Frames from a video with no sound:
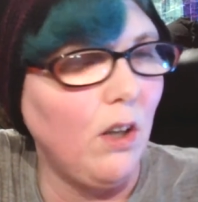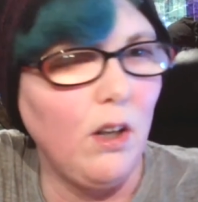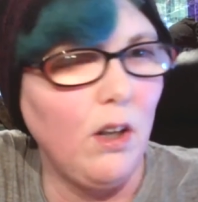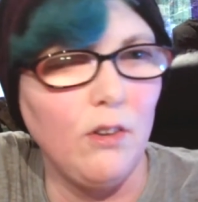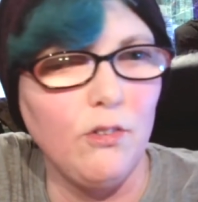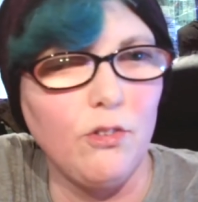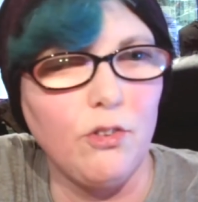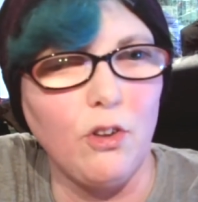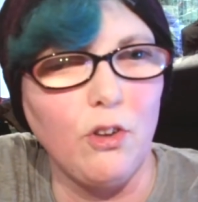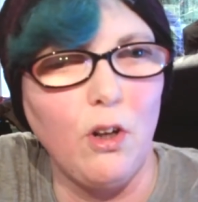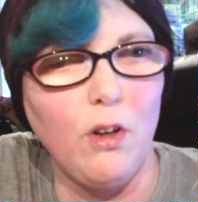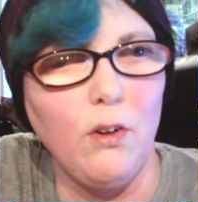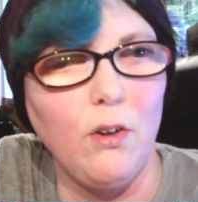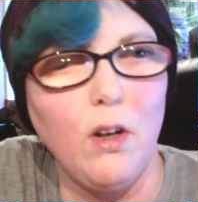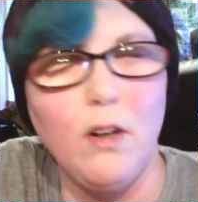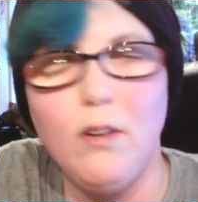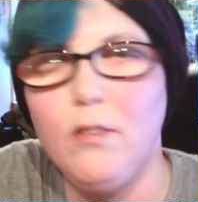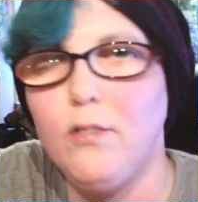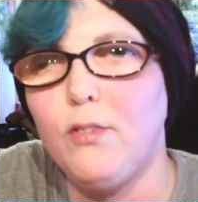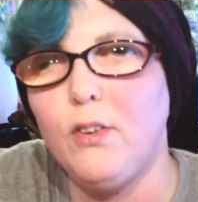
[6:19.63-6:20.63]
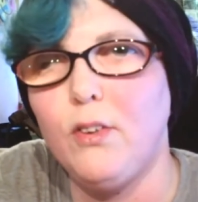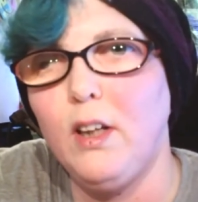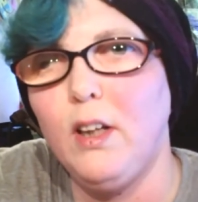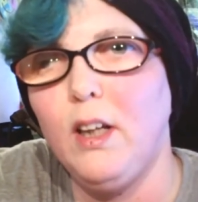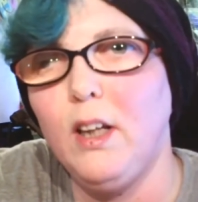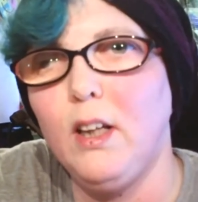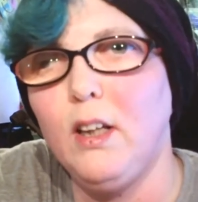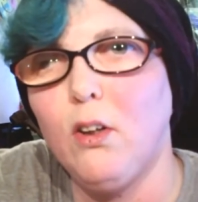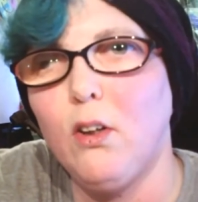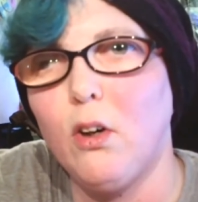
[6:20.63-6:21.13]
so
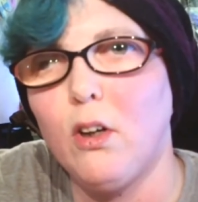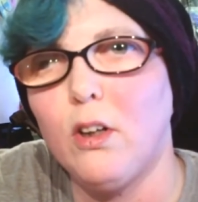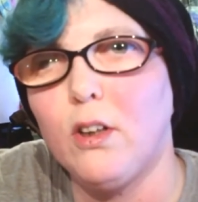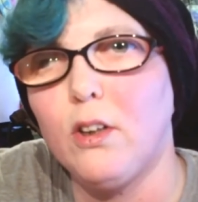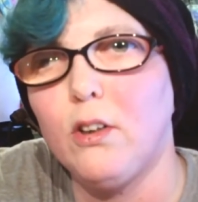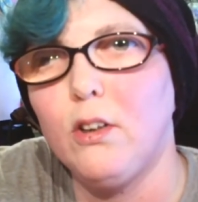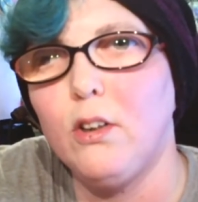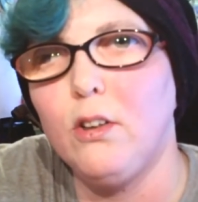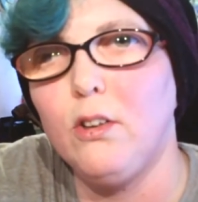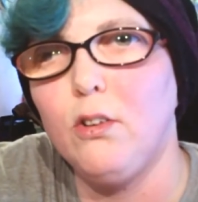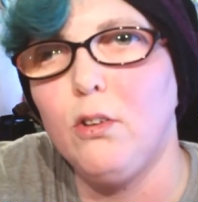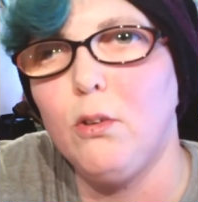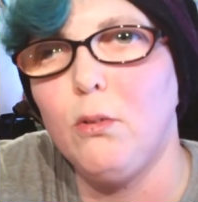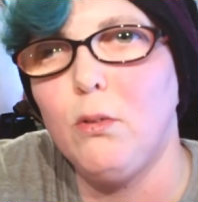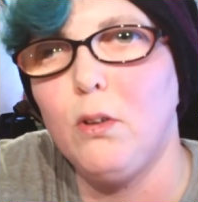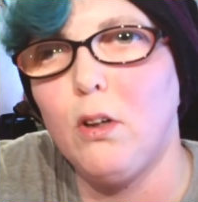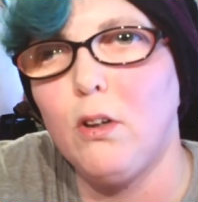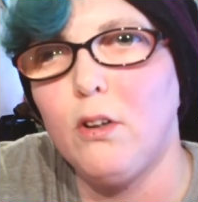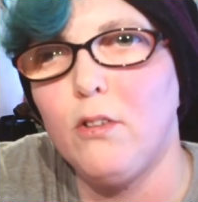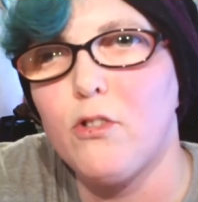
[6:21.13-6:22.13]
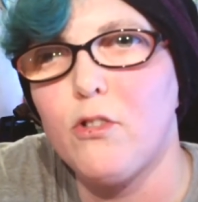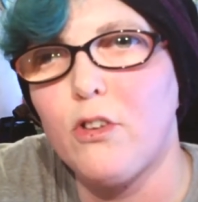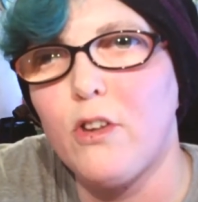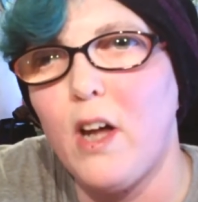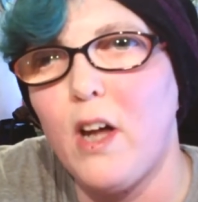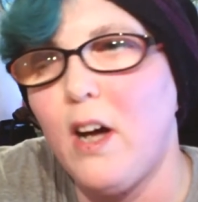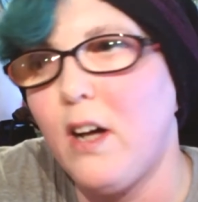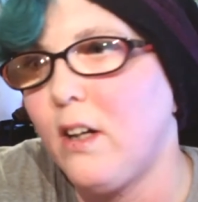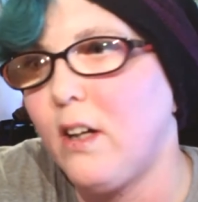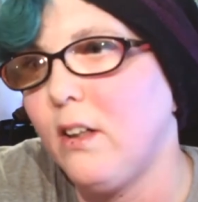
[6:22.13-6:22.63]
hopefully I can utilise
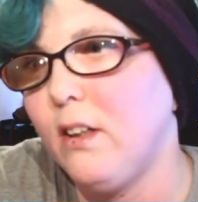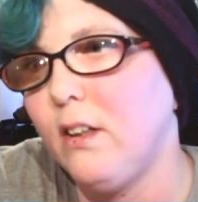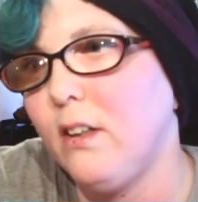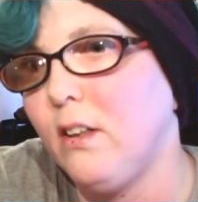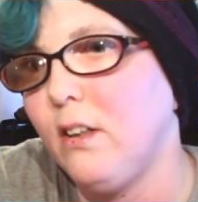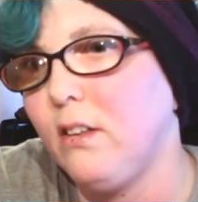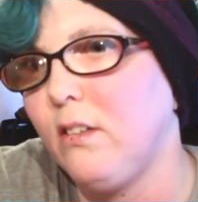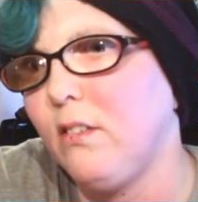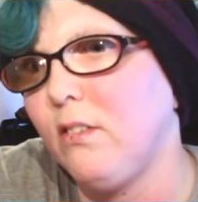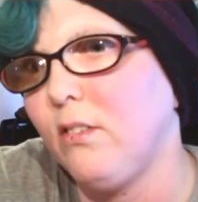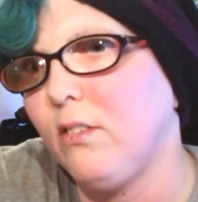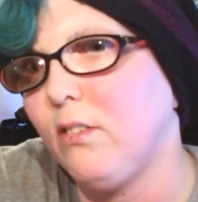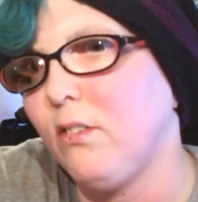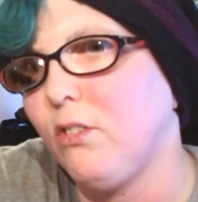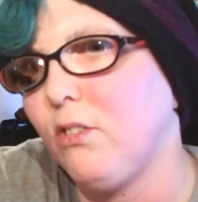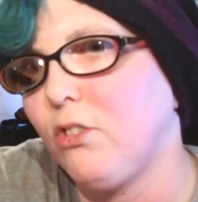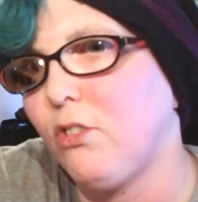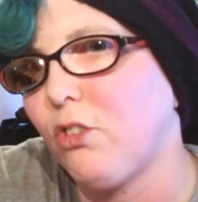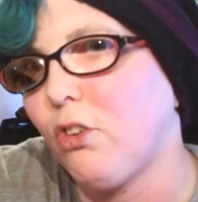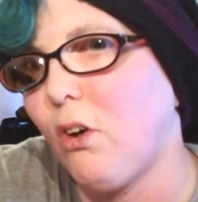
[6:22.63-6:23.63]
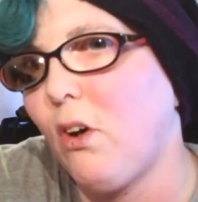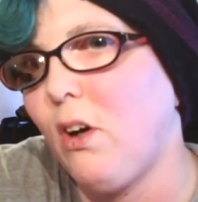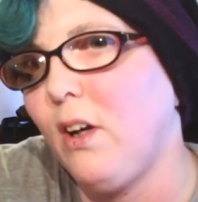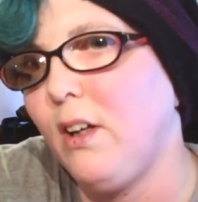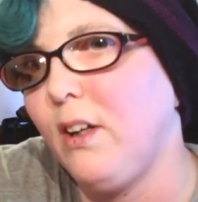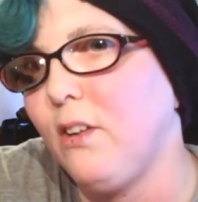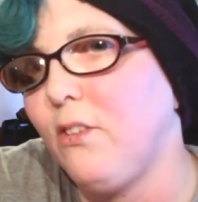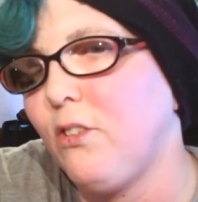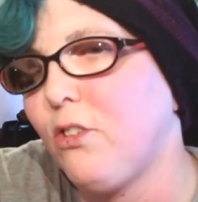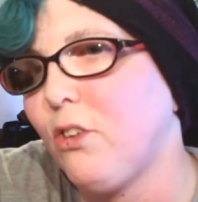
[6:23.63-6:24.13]
that and
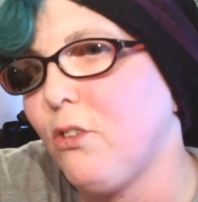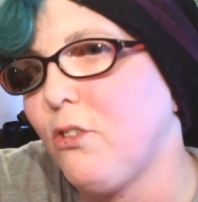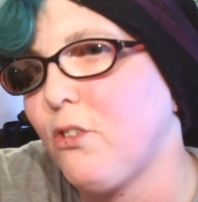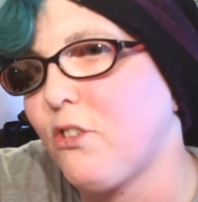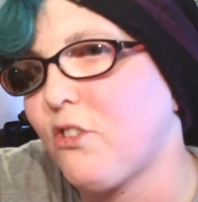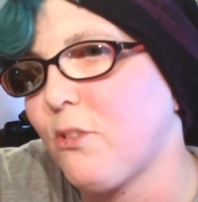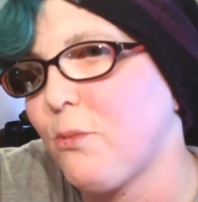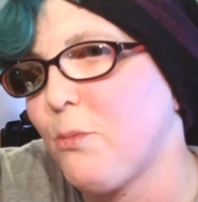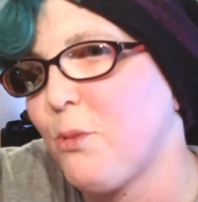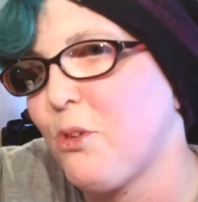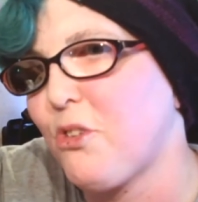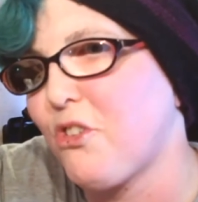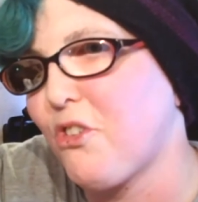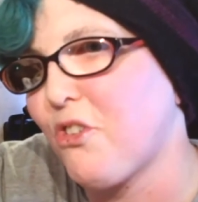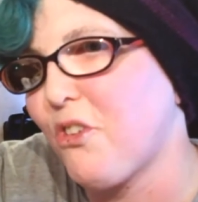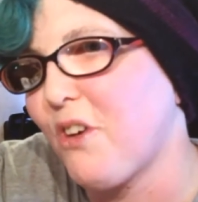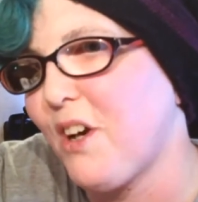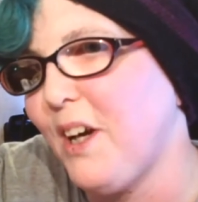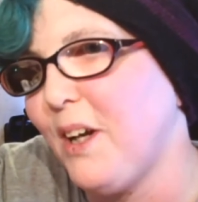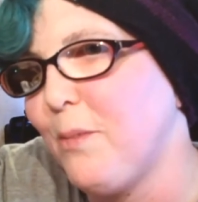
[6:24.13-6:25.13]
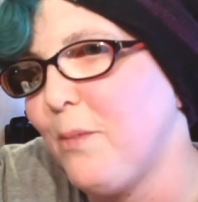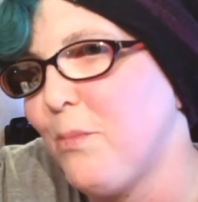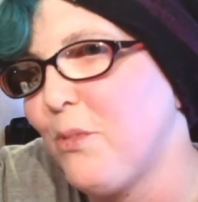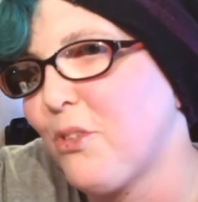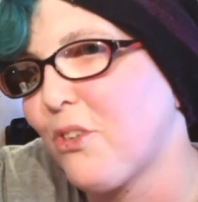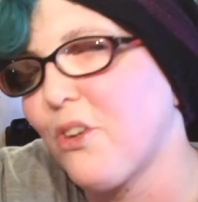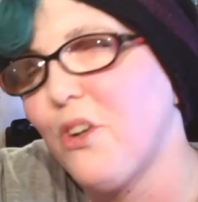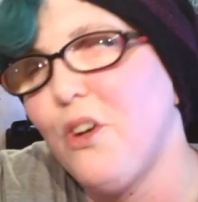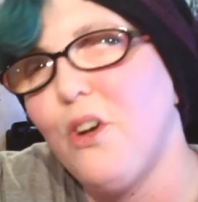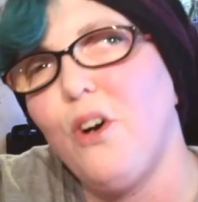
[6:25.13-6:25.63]
try and do some
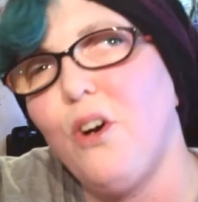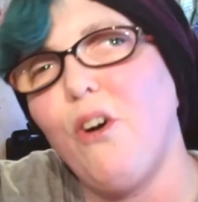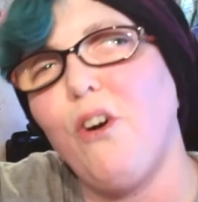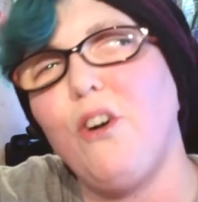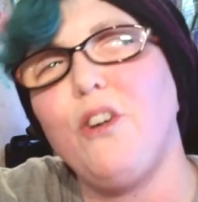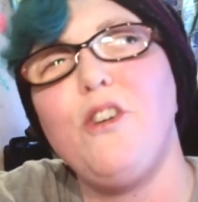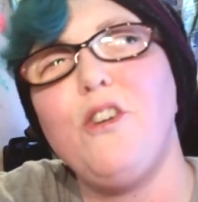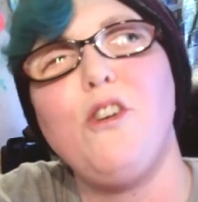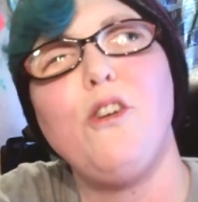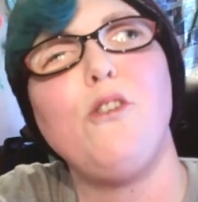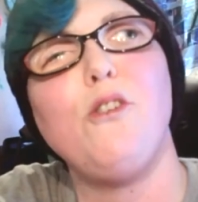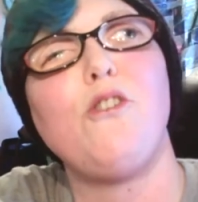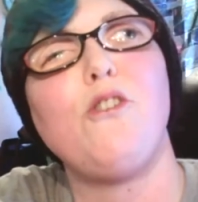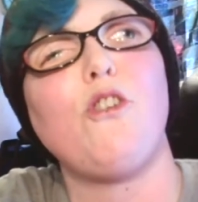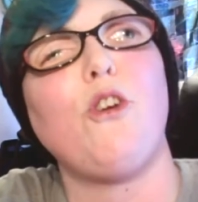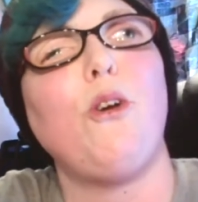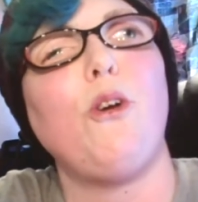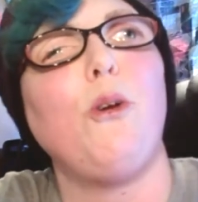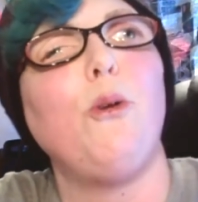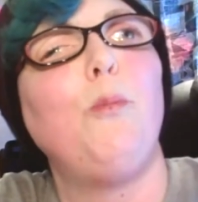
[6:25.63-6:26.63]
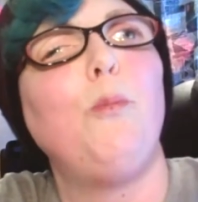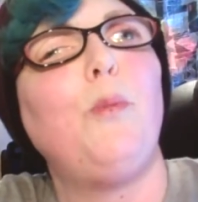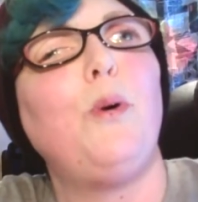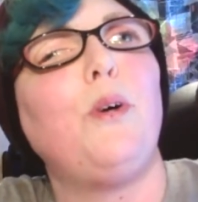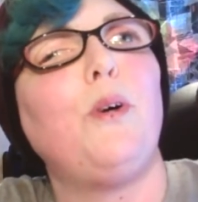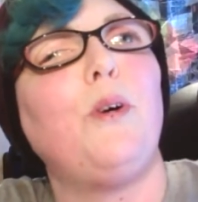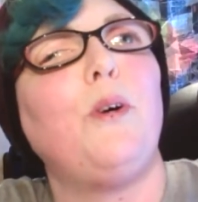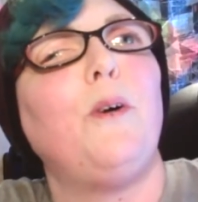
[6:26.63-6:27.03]
streams on YouTube